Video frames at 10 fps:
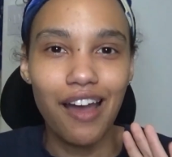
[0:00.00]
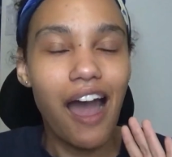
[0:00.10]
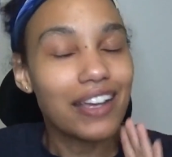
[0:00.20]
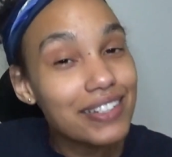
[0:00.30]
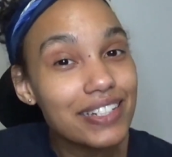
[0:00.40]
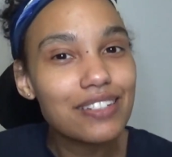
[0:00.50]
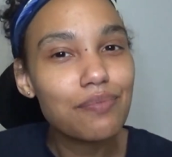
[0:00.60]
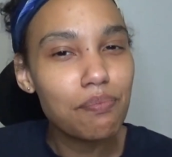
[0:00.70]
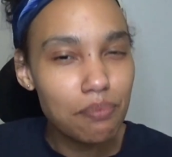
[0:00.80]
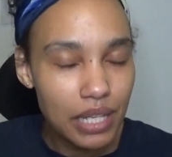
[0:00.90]
I
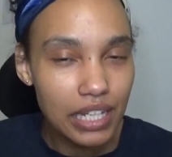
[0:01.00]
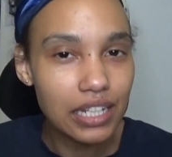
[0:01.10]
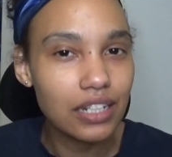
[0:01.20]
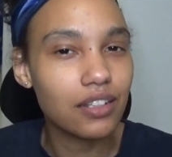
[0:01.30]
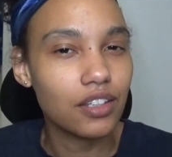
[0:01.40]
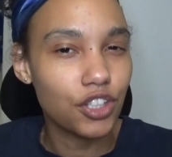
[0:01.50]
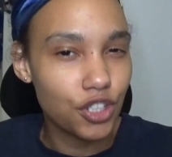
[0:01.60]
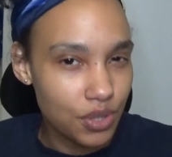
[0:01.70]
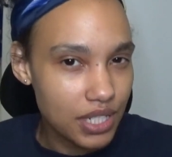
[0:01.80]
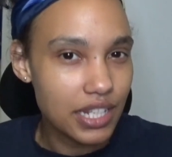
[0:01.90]
didn't mean
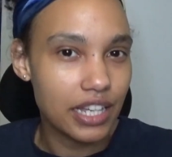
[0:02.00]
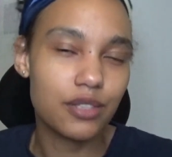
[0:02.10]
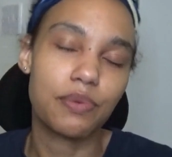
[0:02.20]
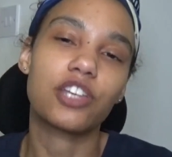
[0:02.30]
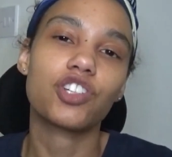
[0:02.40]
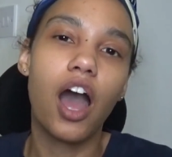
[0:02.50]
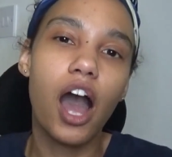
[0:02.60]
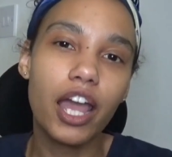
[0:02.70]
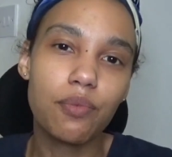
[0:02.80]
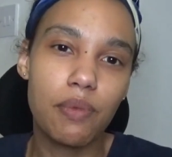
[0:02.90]
uniting a speech,
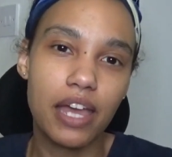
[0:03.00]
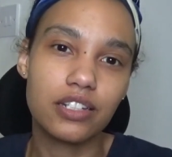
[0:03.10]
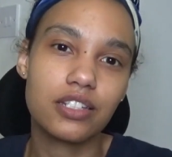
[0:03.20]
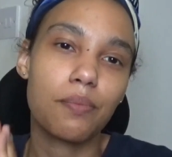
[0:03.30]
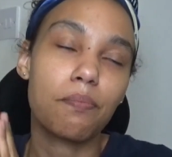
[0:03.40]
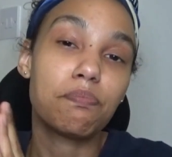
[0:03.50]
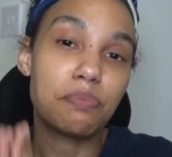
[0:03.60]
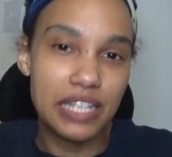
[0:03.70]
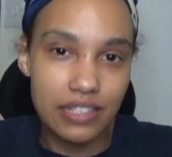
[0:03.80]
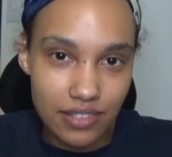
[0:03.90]
I meant
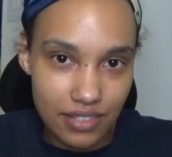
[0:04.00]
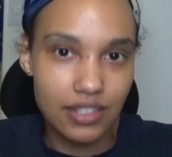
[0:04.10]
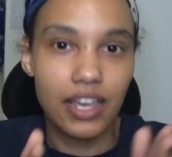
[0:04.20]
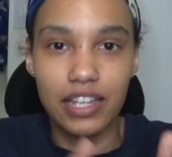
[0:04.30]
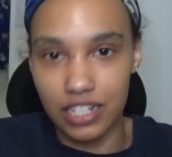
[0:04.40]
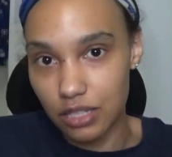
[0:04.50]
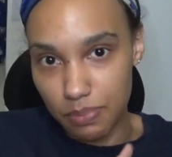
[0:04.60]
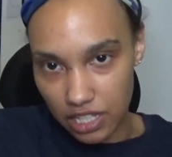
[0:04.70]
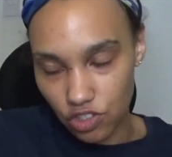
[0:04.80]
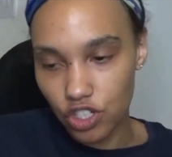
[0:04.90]
beats in a
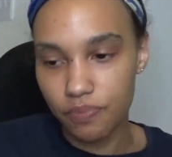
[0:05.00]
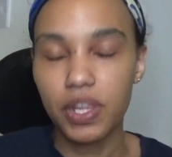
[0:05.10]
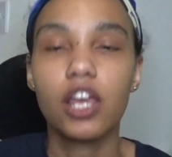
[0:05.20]
speech.